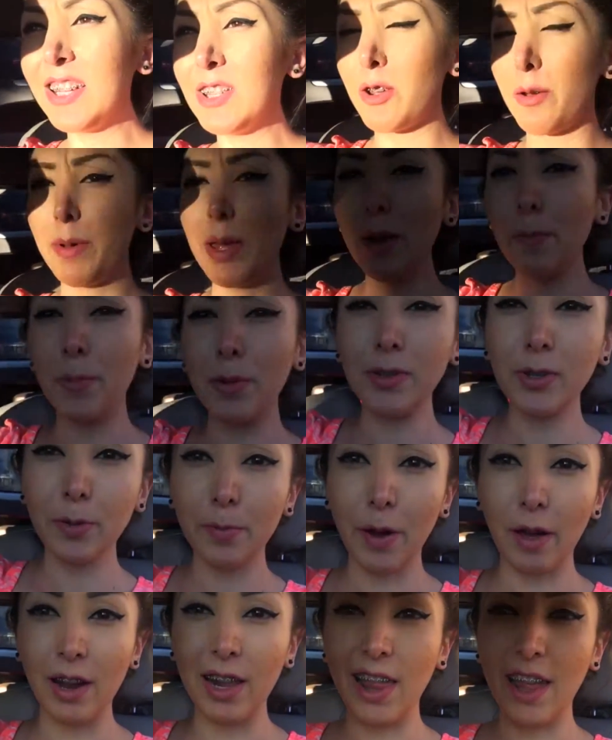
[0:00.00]
So I made a post
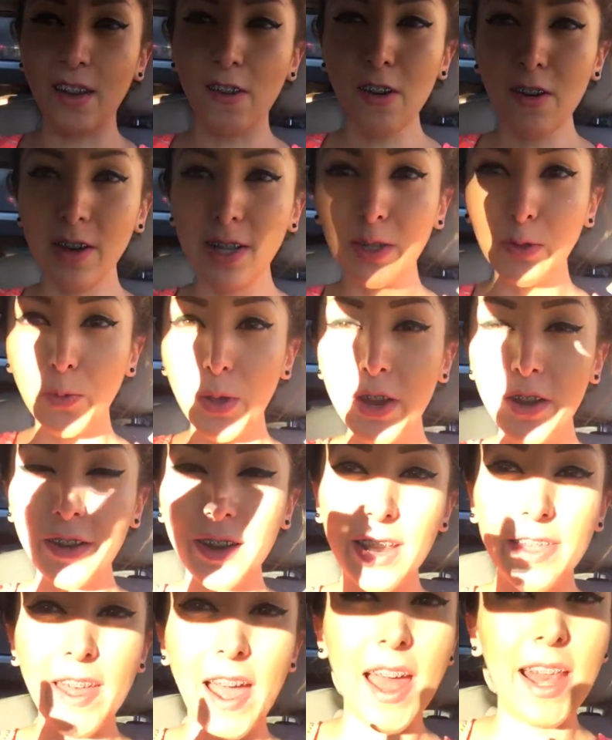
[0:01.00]
about it, like, oh, it's
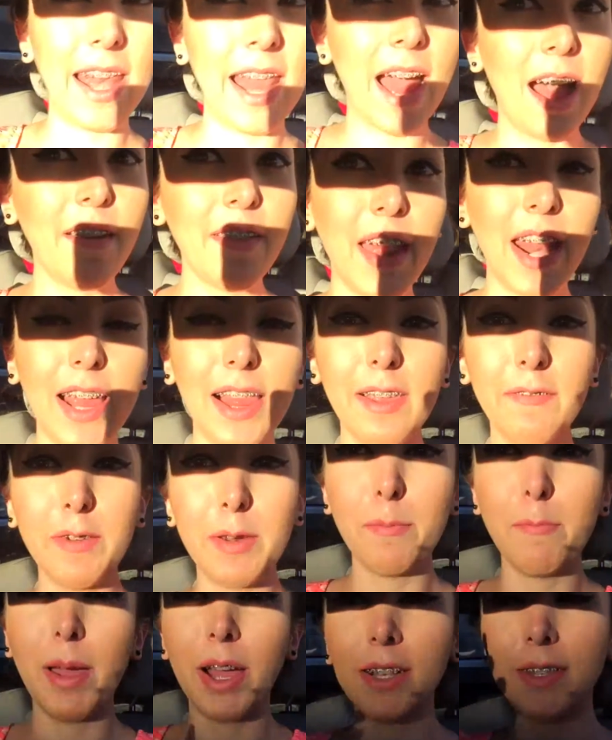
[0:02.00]
weird that now that I live
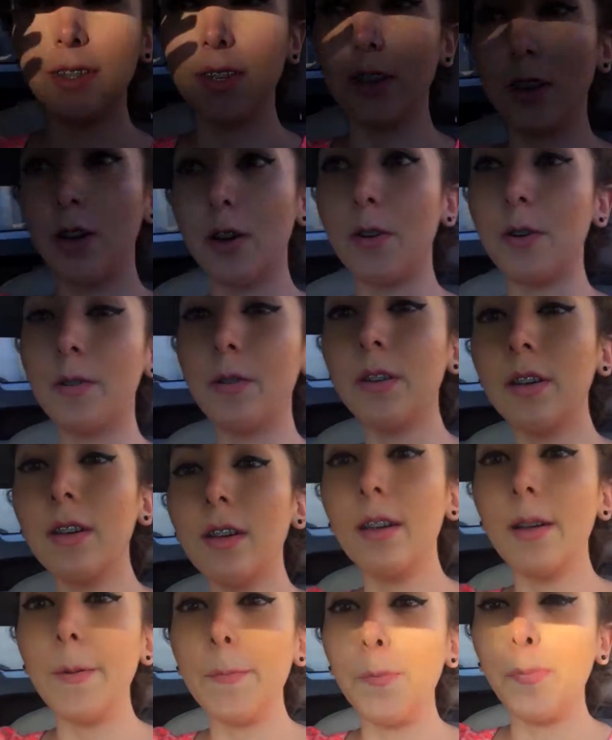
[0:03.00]
in Mexico,
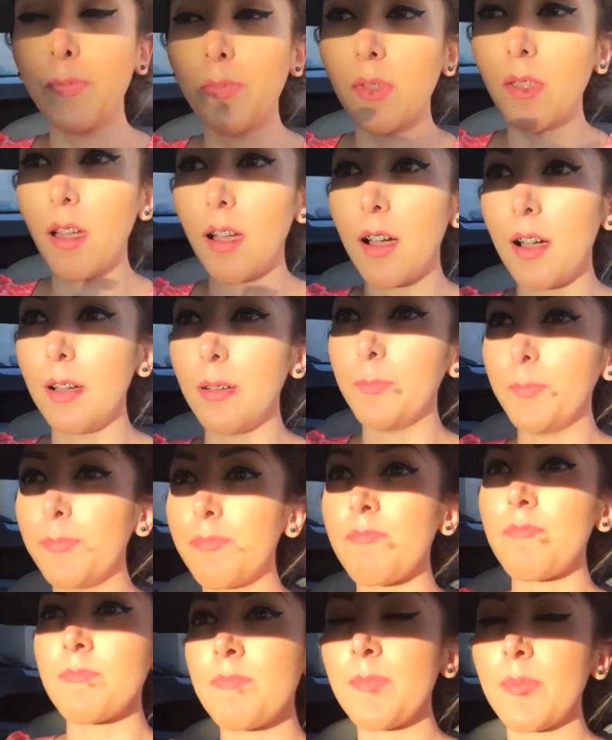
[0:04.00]

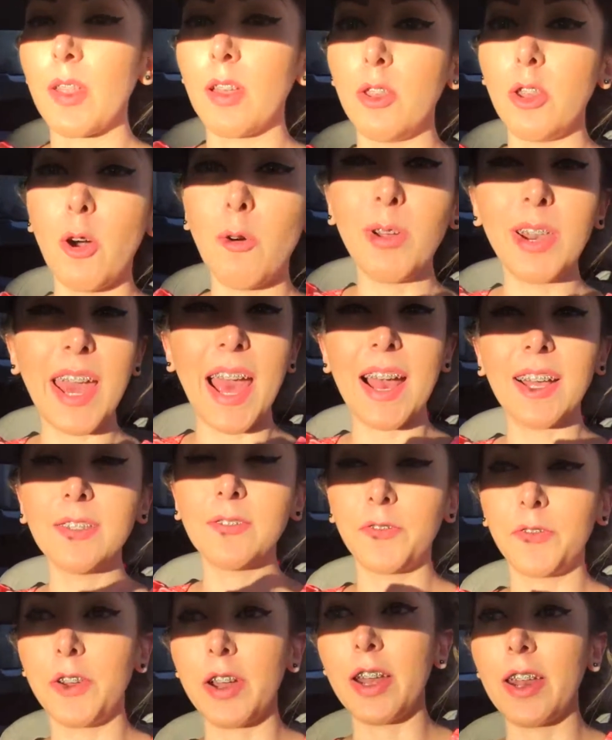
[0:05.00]
no one
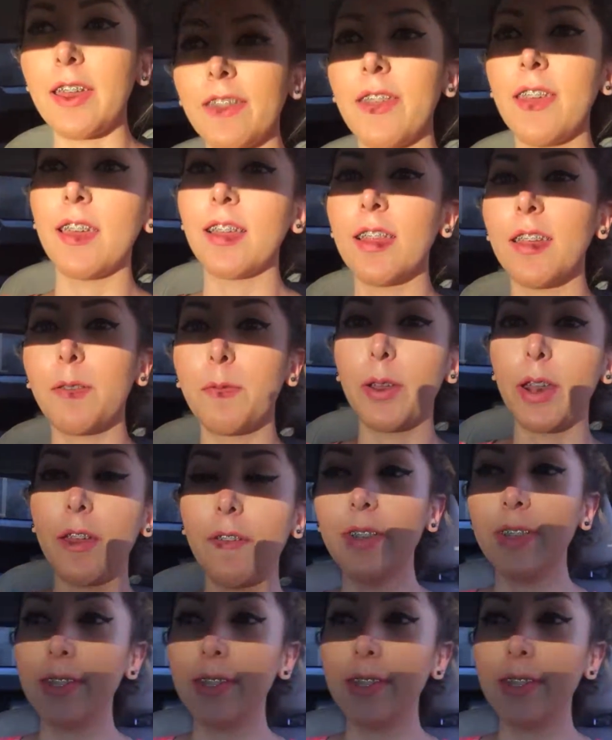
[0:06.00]
asks for anything like when I